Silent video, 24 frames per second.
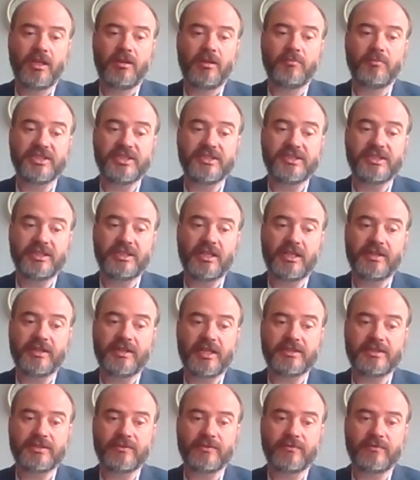missing on
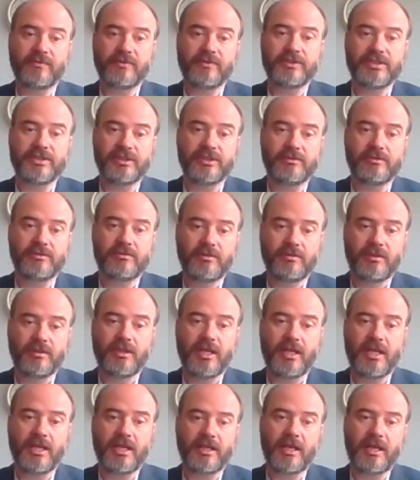that service, and
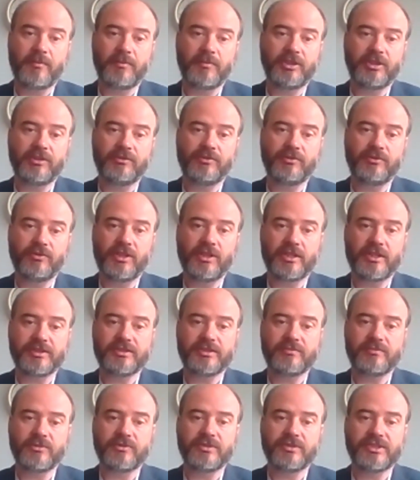how many new
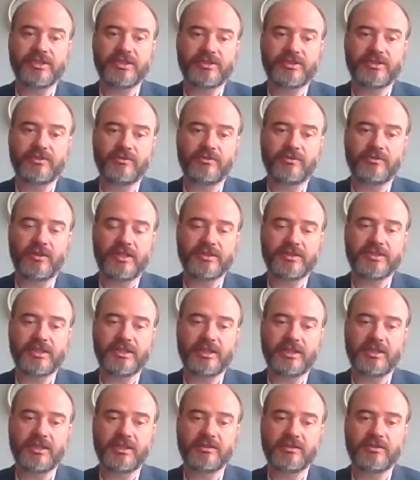customers this could
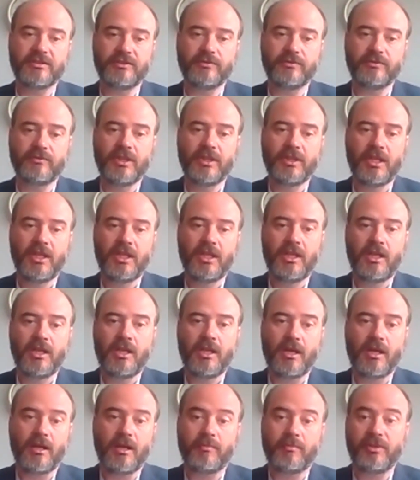translate into.
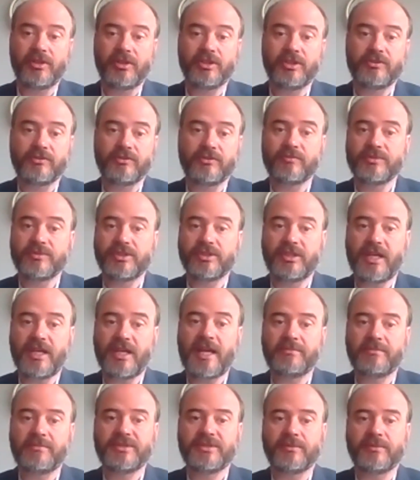But in terms of
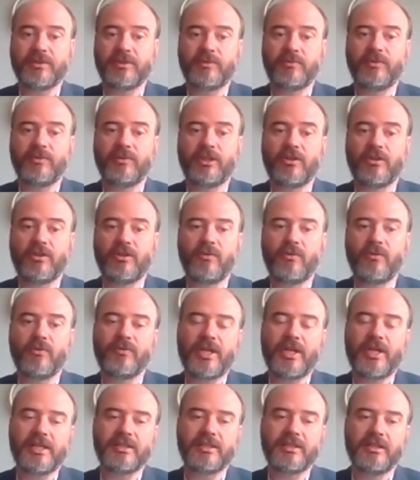gaps, I mean, we know
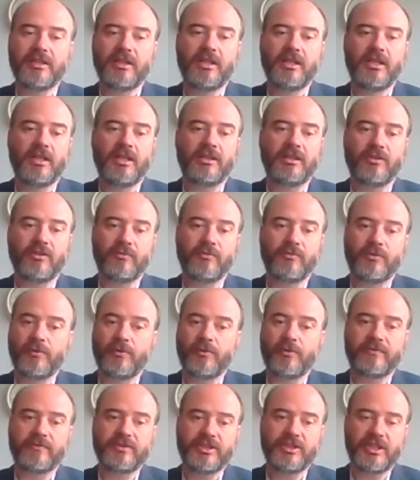that
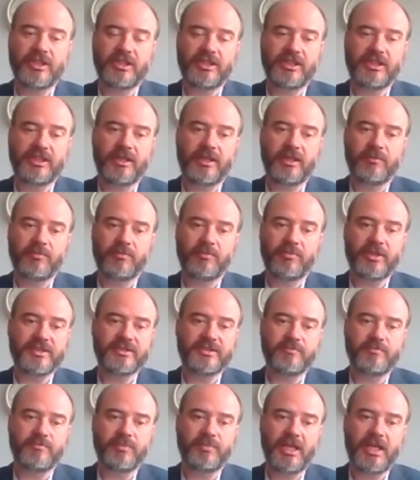north of Shady Camp,
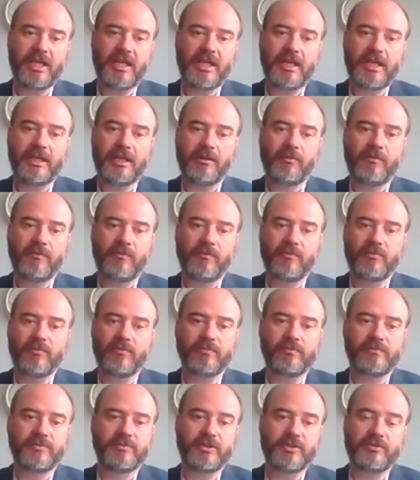Pleasant Bay,
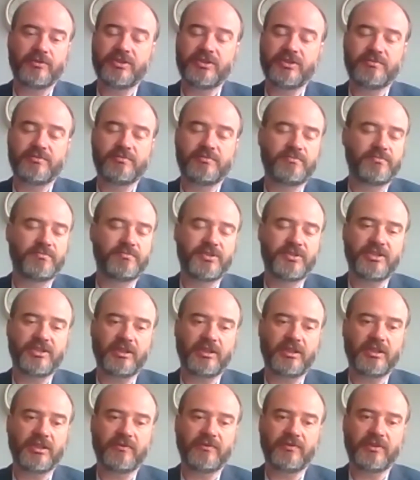there's
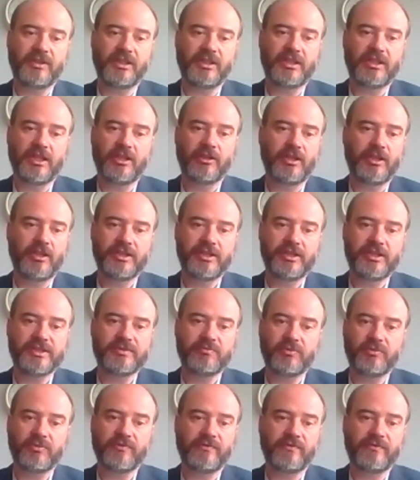significant
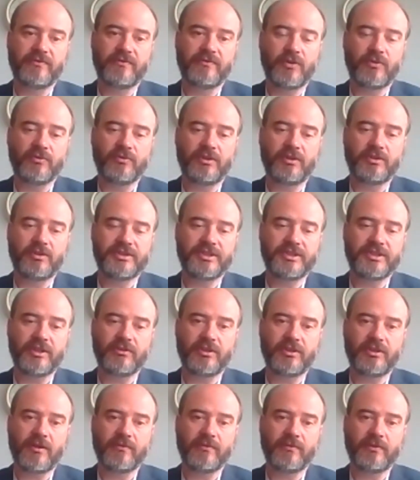areas with no
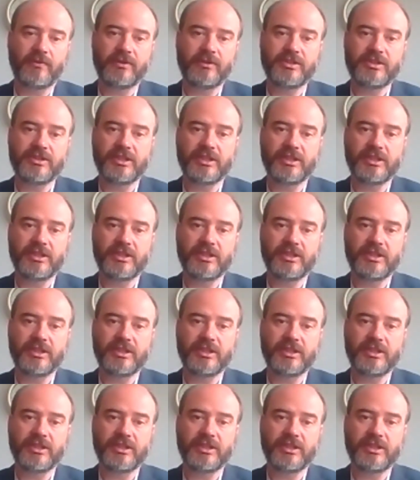cell coverage,